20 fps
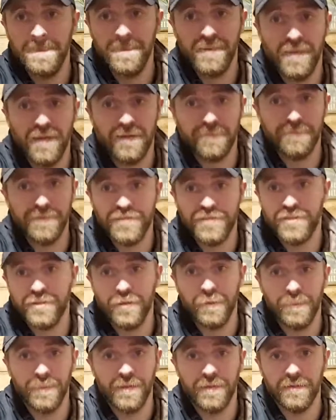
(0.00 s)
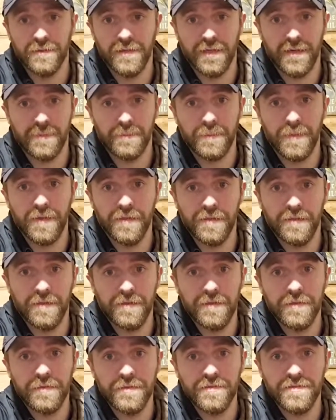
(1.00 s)
I got fishing opener in like a month
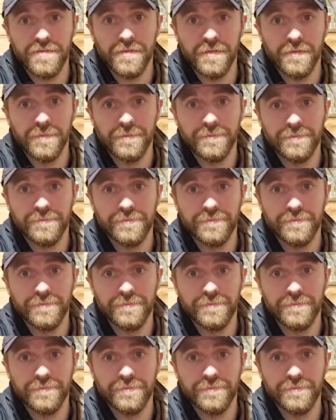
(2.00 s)
too, so.